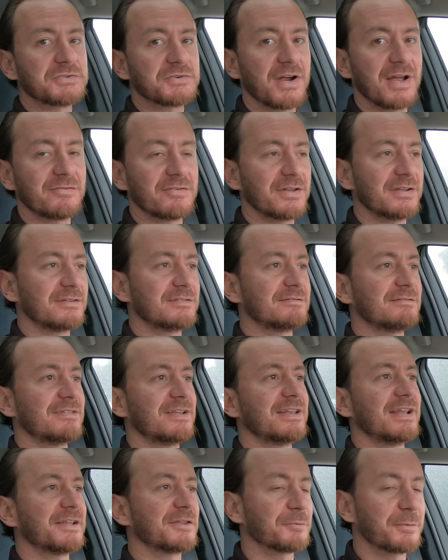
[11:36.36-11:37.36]
drive it
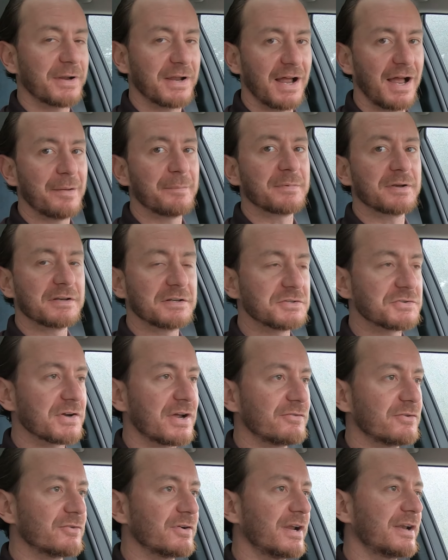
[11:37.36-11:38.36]
and not the way I'm gonna
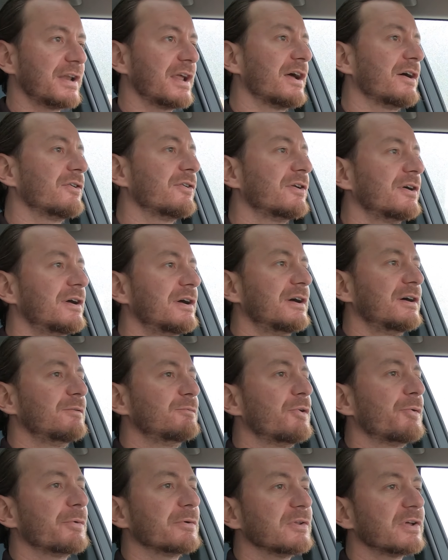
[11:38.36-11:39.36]
drive it right now.
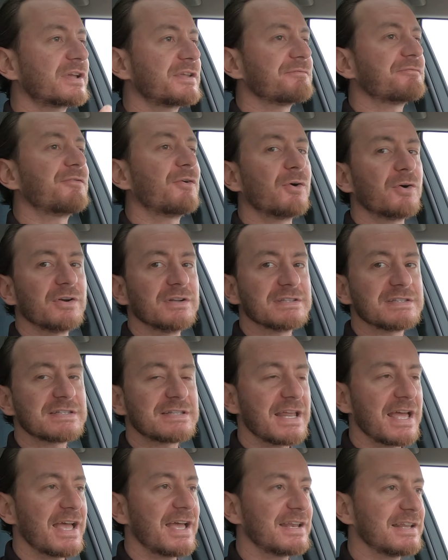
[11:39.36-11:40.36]
What we're looking for
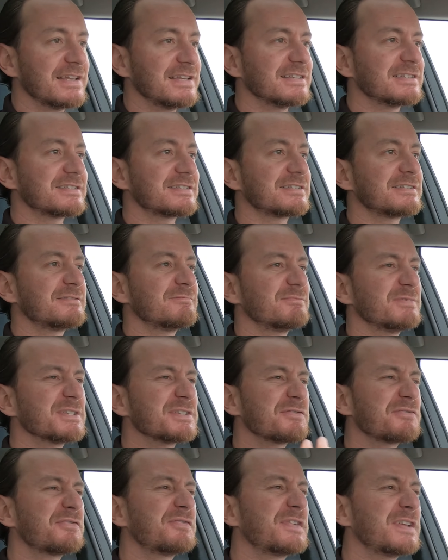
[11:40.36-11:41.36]
instead is,
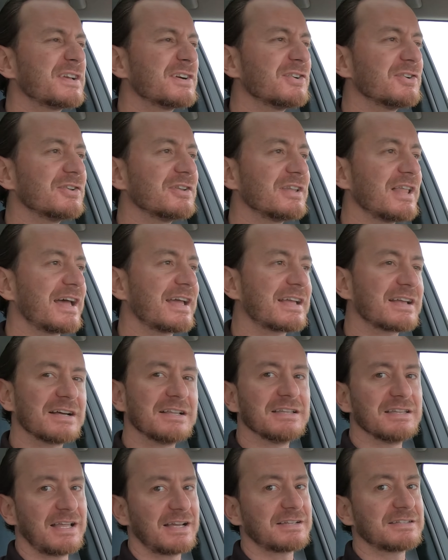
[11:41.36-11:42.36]
does it feel like a
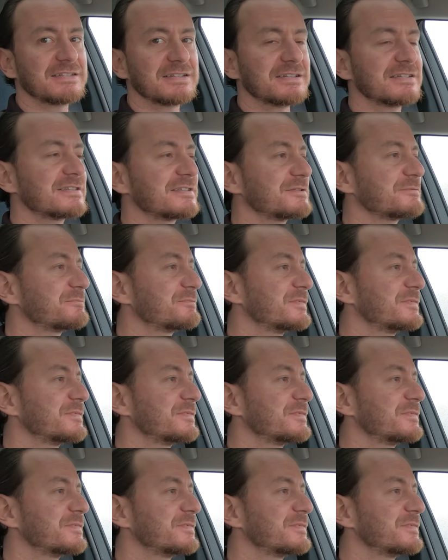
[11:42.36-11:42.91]
Lexus?